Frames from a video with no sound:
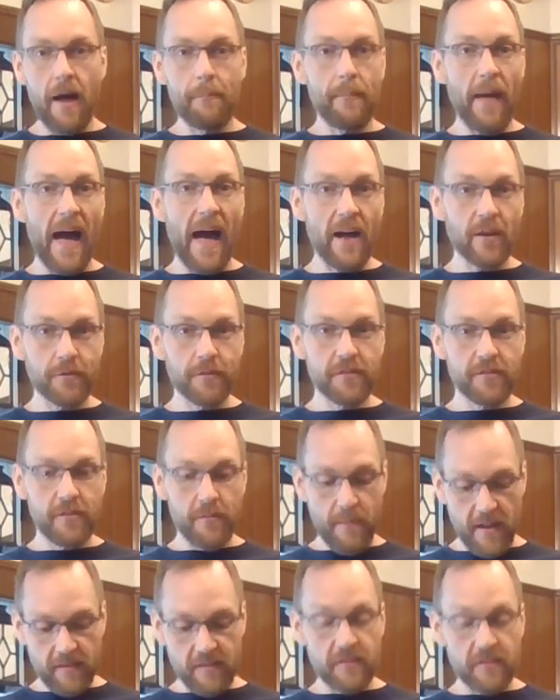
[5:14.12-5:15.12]
Powder is
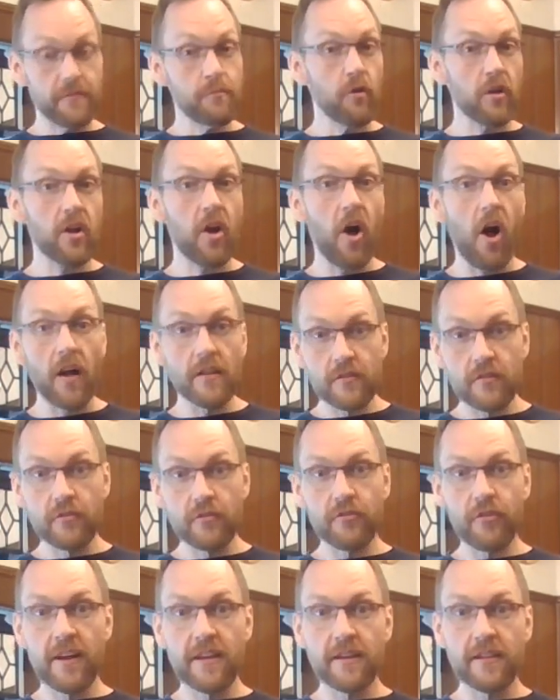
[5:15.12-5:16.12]
the best. It's more
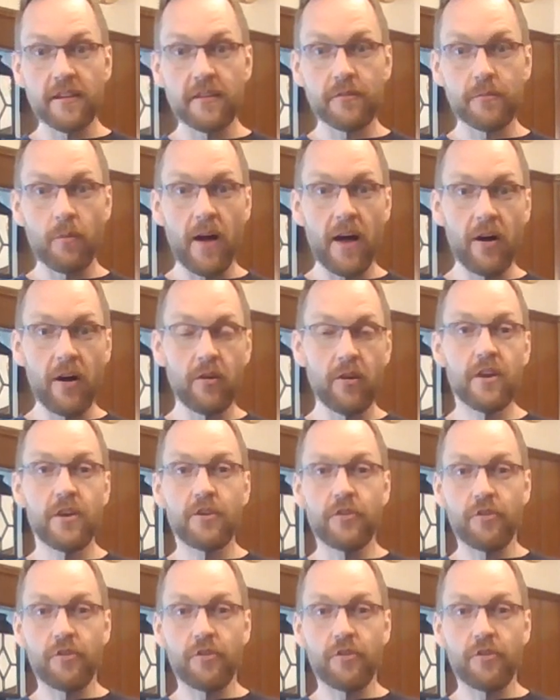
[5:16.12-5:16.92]
concentrated as well.